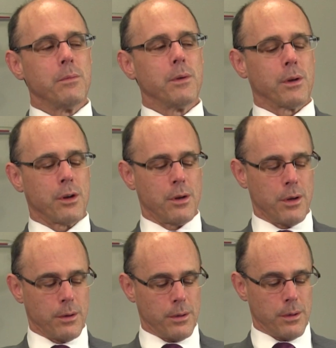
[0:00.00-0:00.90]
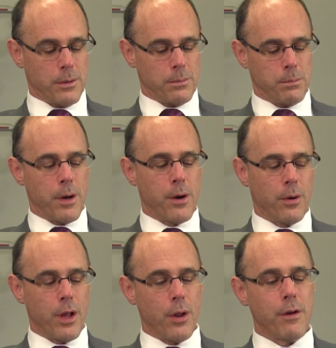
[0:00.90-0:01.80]
a, a, a
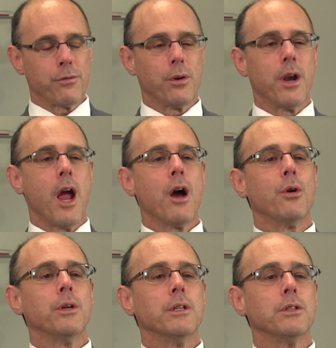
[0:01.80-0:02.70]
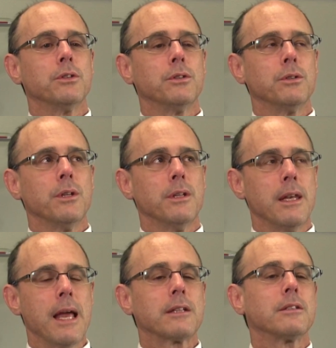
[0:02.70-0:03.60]
parallel effort now is in
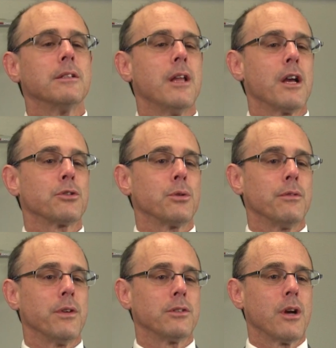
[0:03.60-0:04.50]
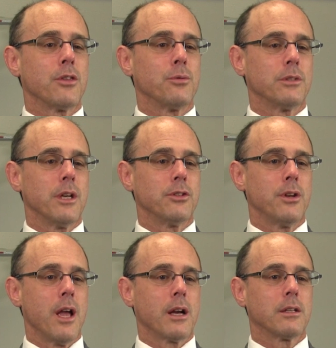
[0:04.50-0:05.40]
the next National Defense
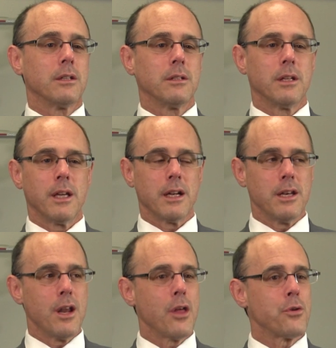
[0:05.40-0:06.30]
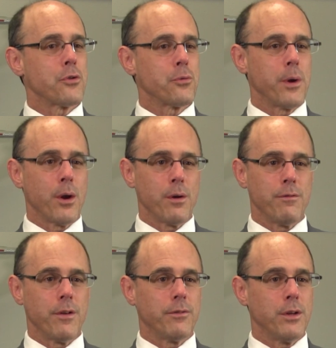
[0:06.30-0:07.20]
Authorization Act to get another
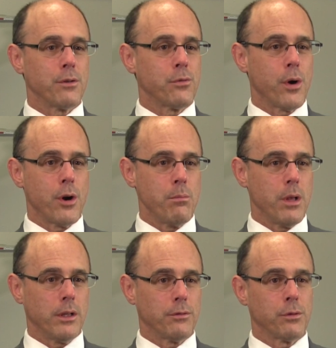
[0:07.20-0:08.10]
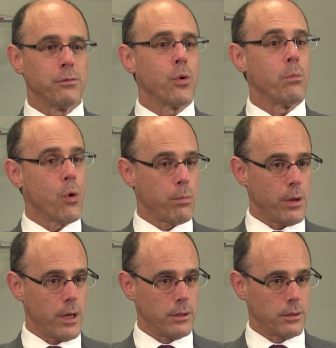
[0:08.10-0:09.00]
350 or 400 million for four more
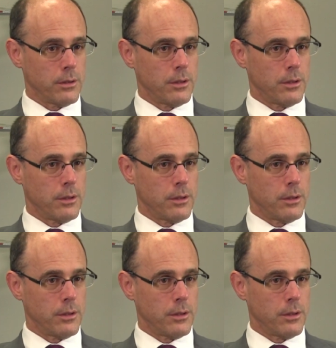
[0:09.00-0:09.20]
planes